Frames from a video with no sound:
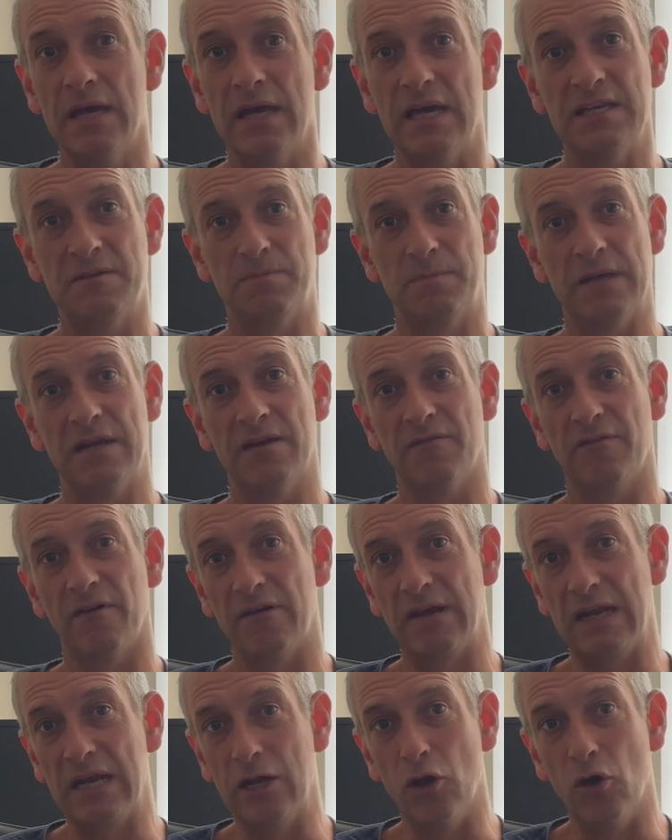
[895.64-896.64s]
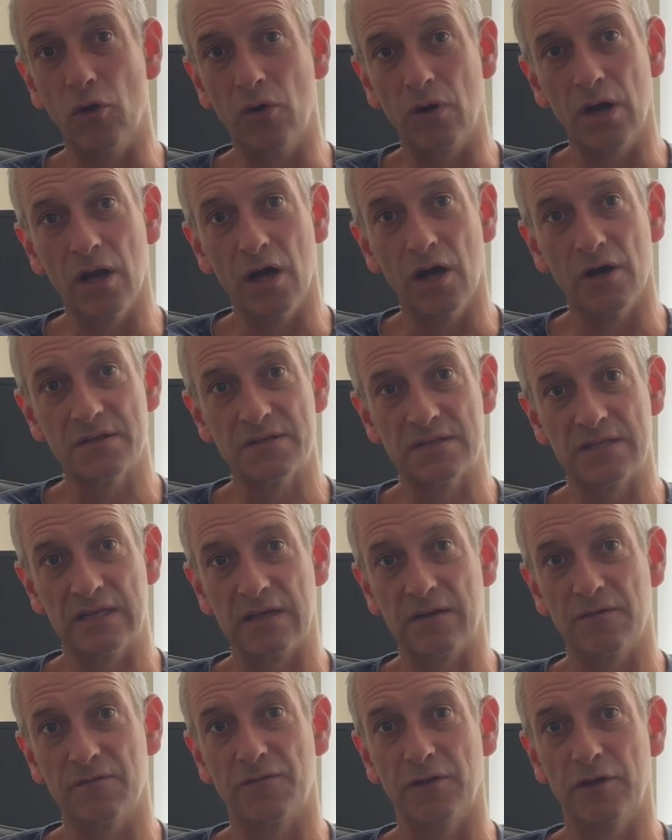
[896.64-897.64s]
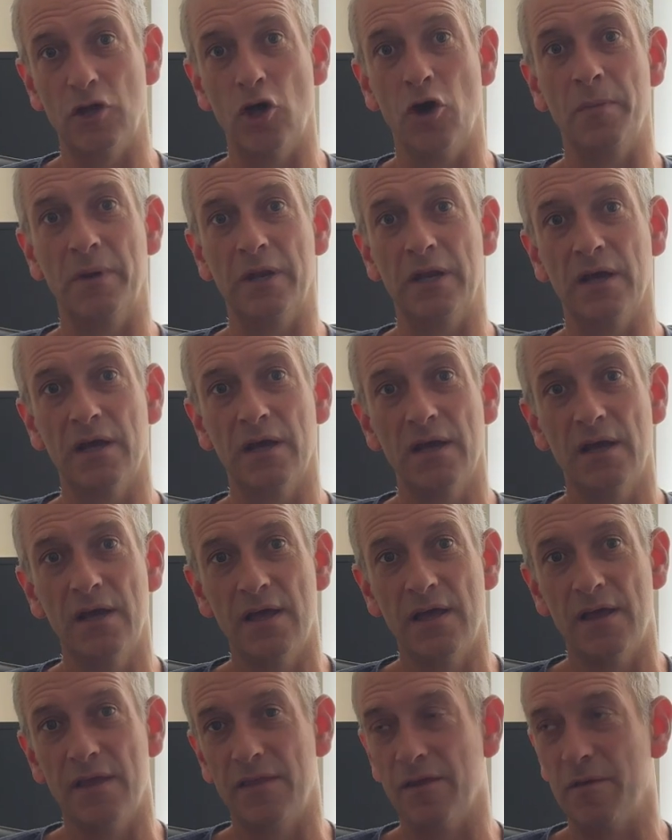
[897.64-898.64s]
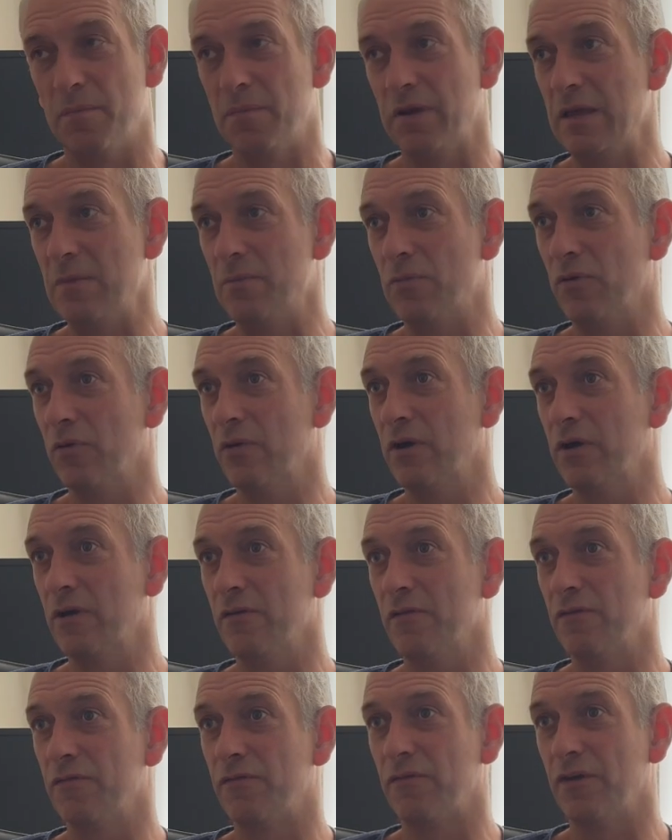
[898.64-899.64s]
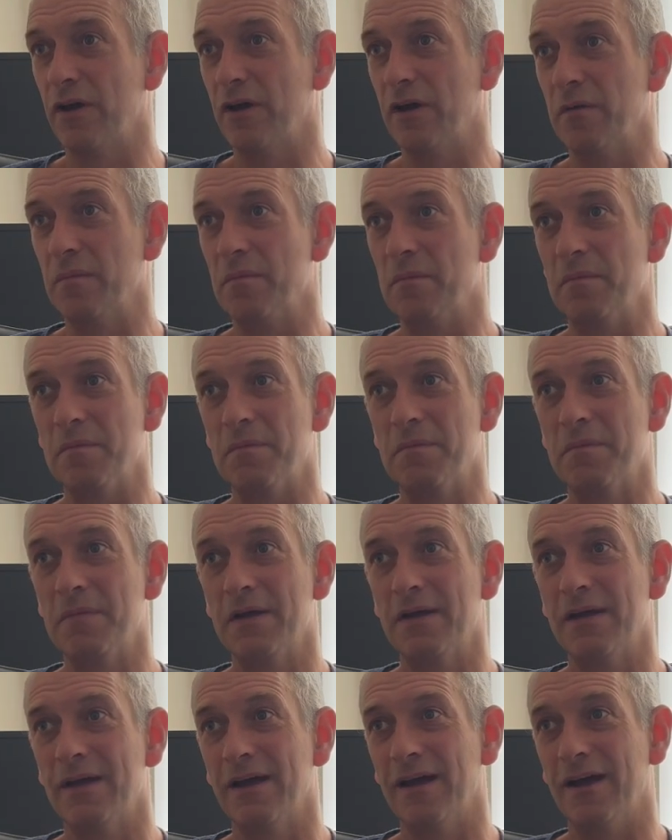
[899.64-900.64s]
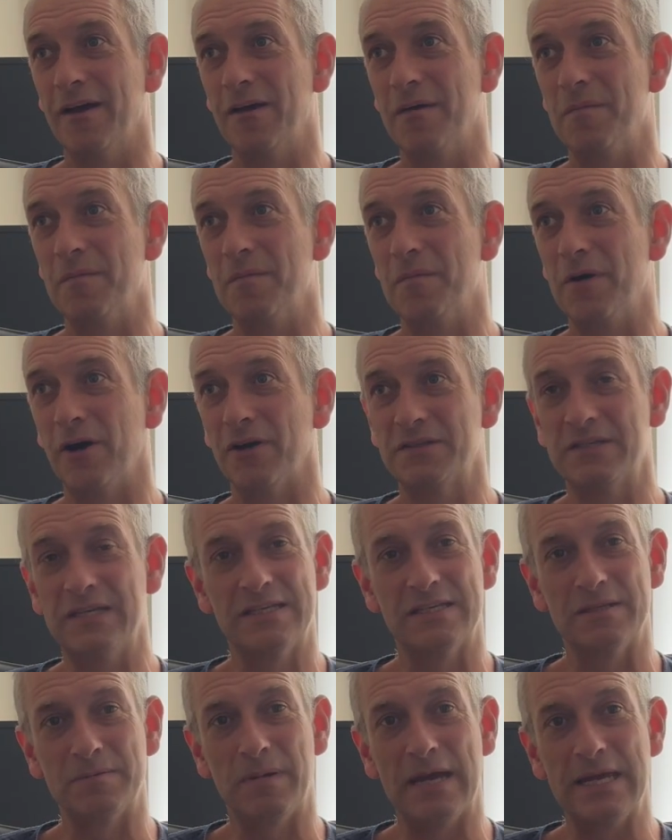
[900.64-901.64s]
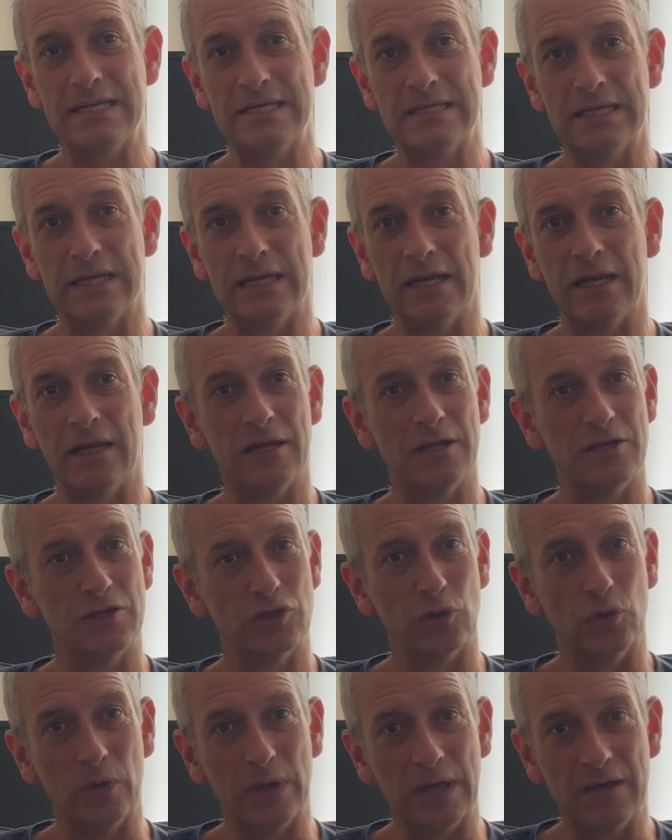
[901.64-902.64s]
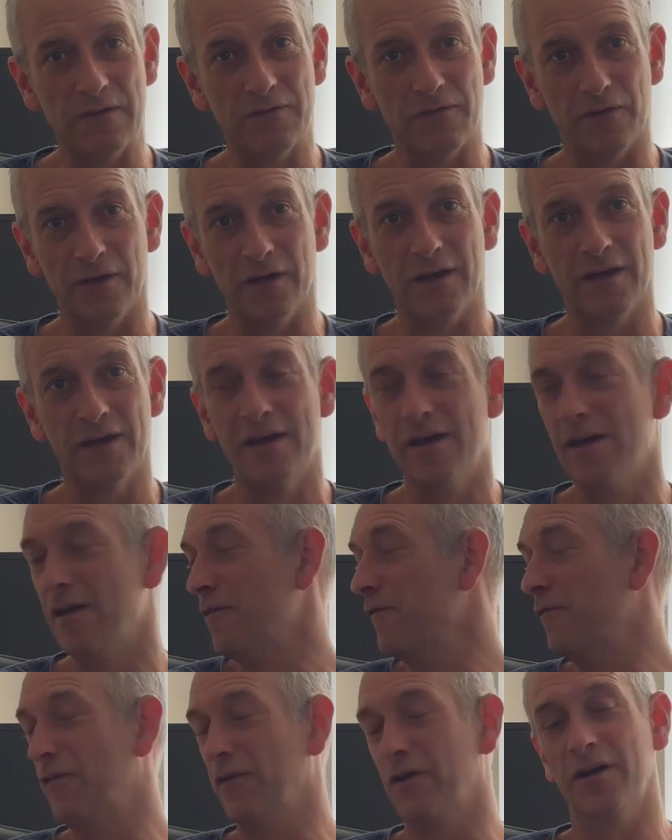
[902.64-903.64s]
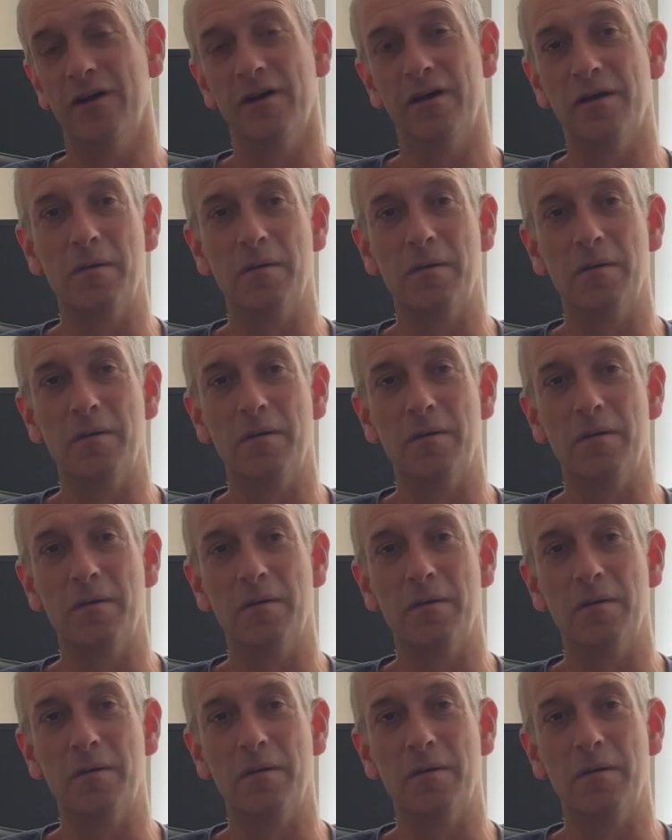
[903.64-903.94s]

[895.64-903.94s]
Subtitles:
has been a very long-lasting phenomena that people have participated in and enjoyed for